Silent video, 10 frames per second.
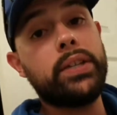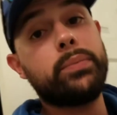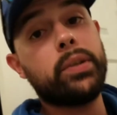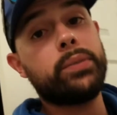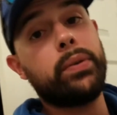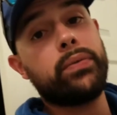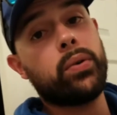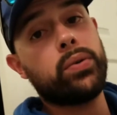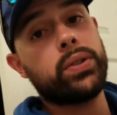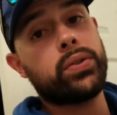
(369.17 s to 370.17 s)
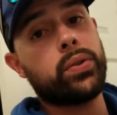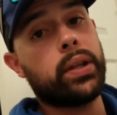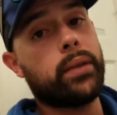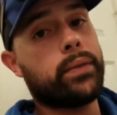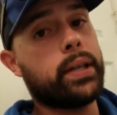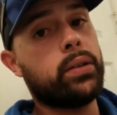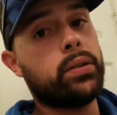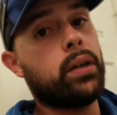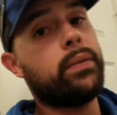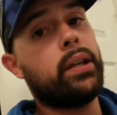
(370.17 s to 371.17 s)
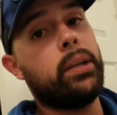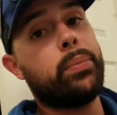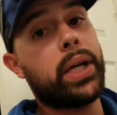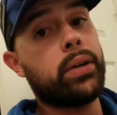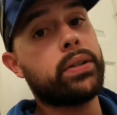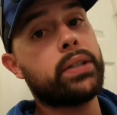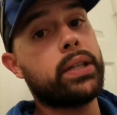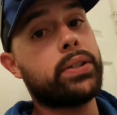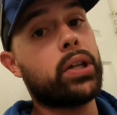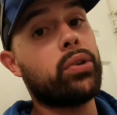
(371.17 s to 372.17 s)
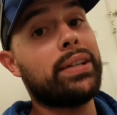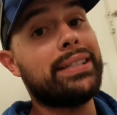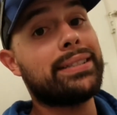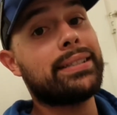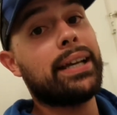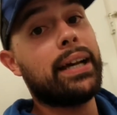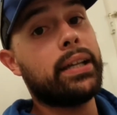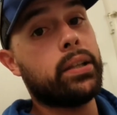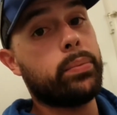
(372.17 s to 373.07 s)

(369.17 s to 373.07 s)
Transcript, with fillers: must be frozen so they have killed off any parasites that are inside the